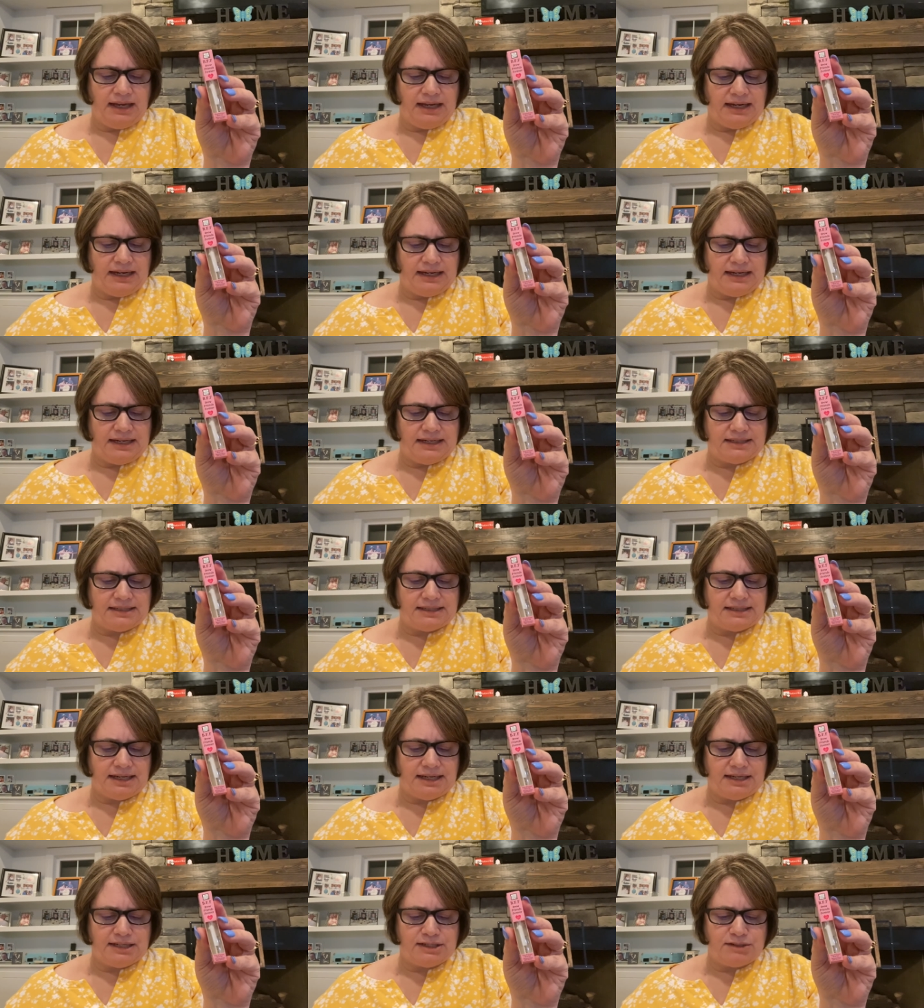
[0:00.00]
It
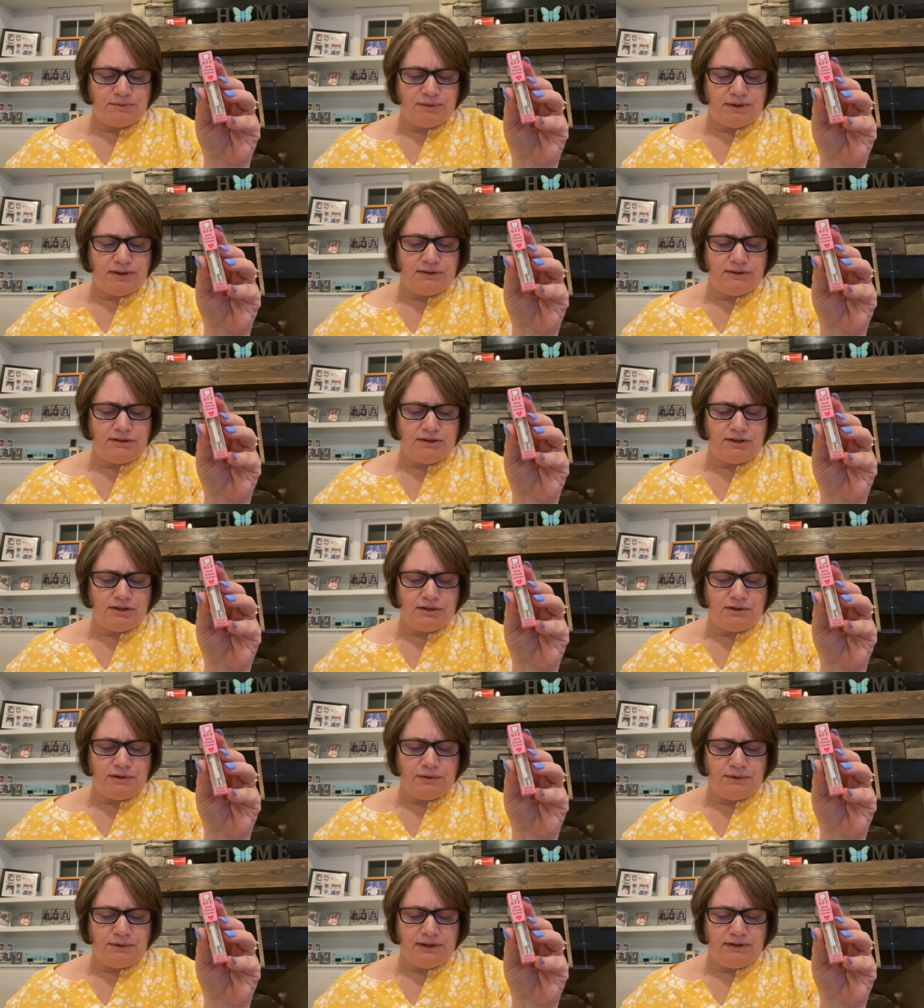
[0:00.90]
says, whether you're
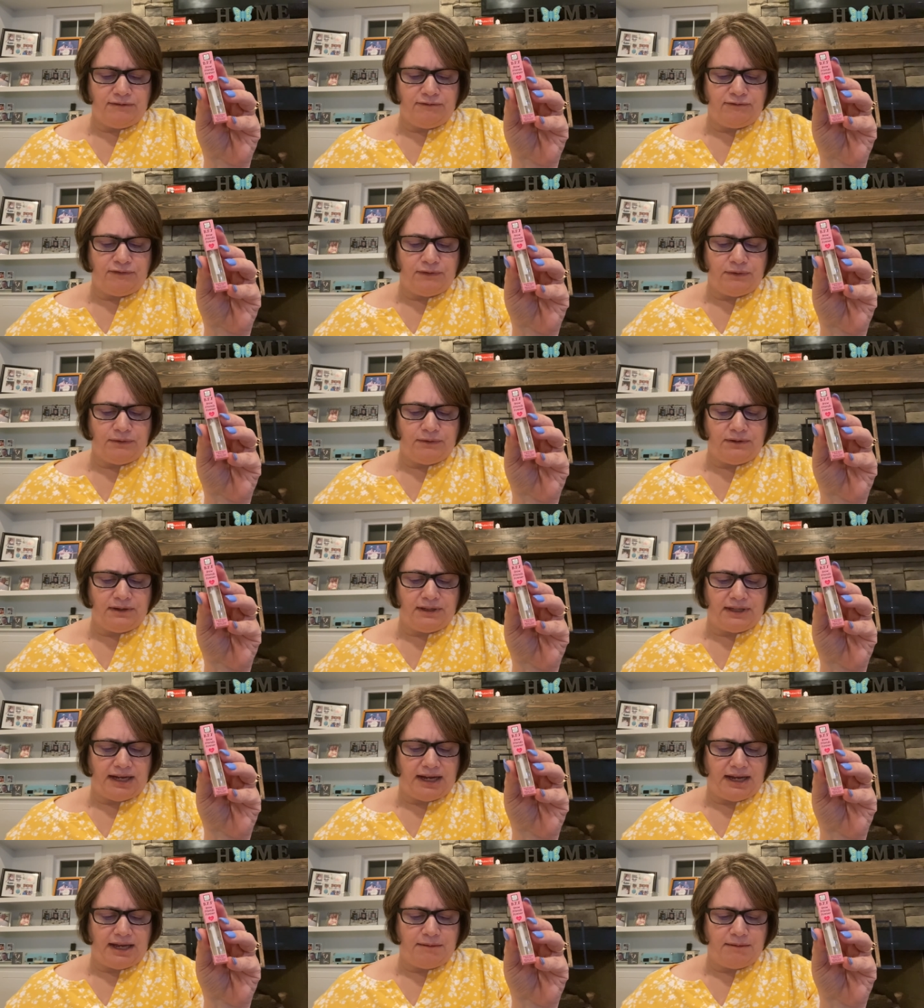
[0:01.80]
going full
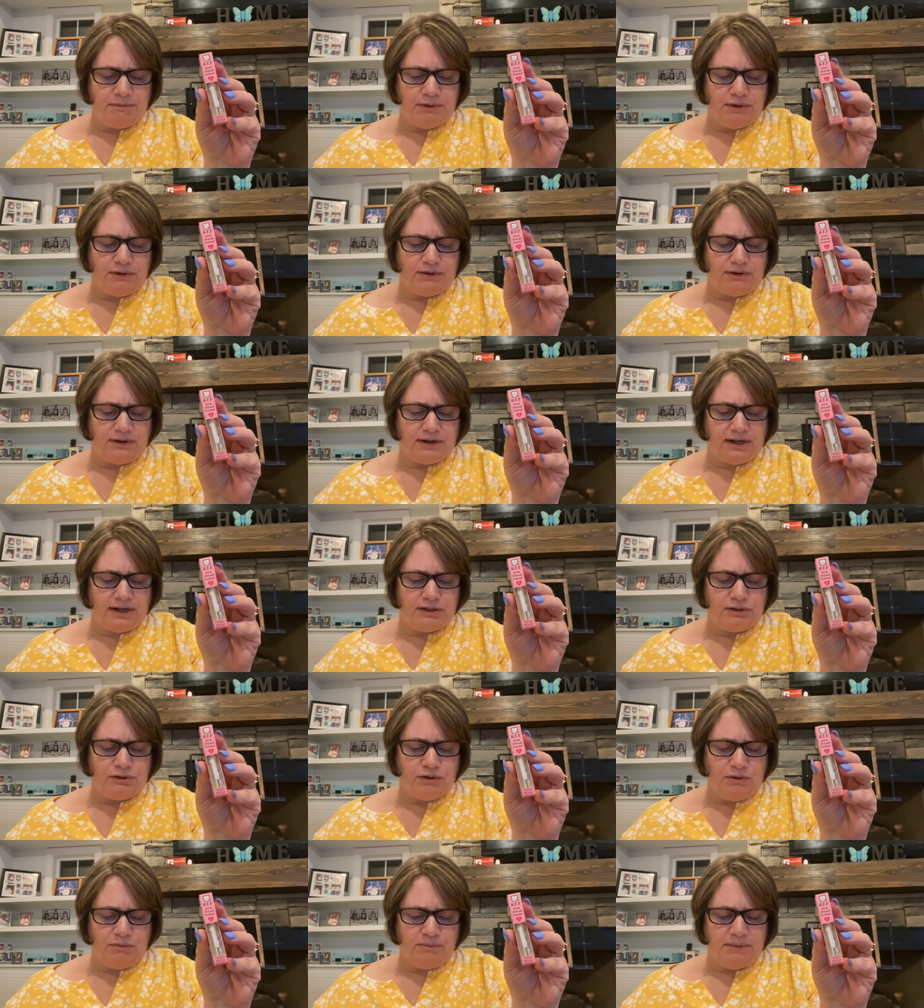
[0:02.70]
glam or a
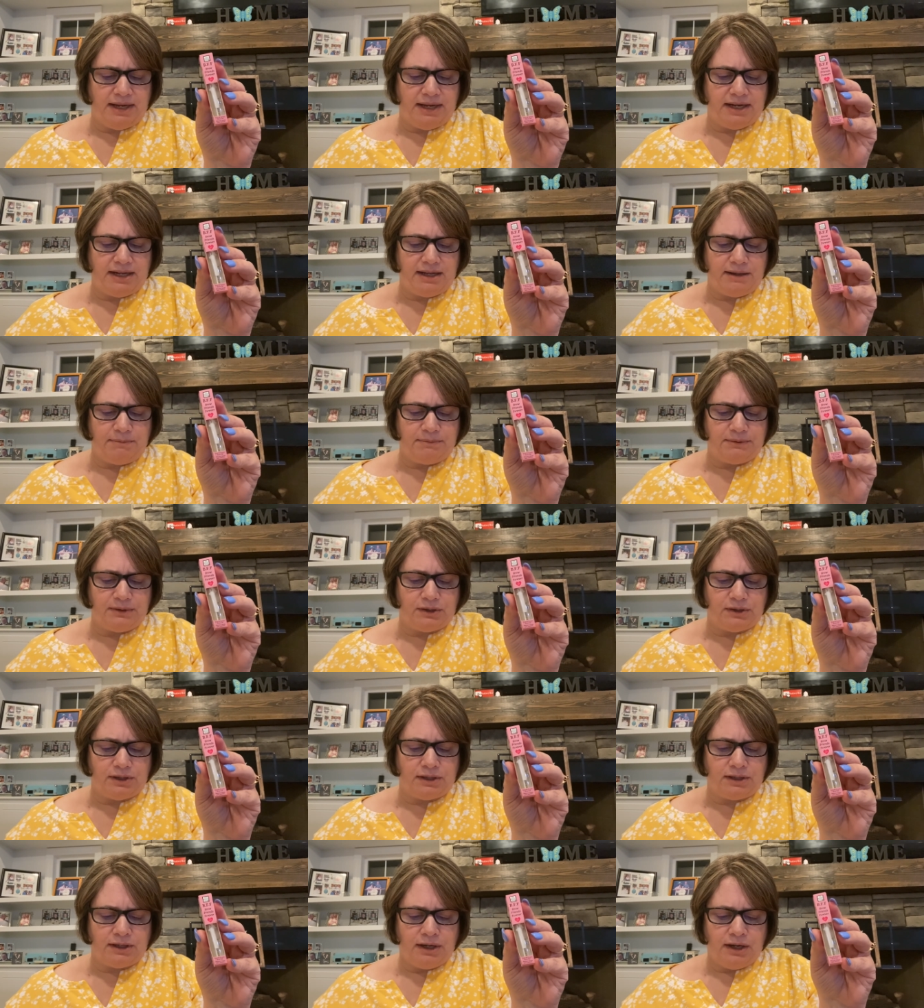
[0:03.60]
no makeup
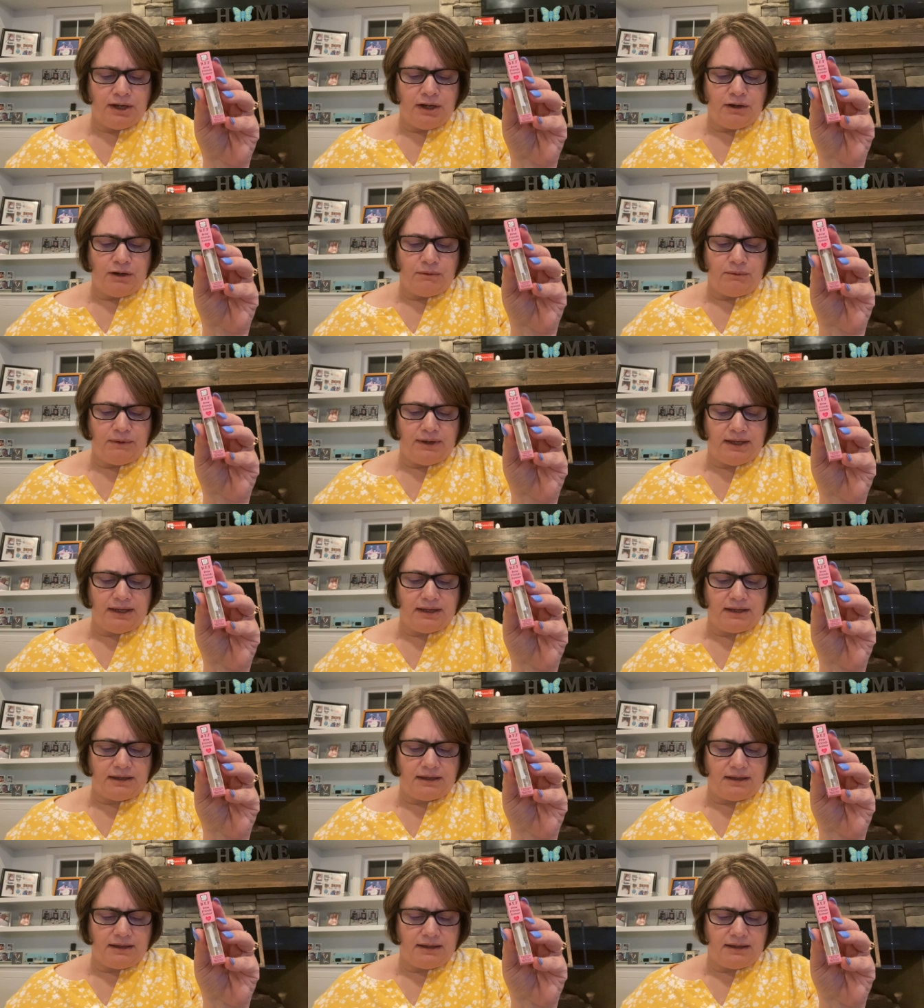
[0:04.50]
look, we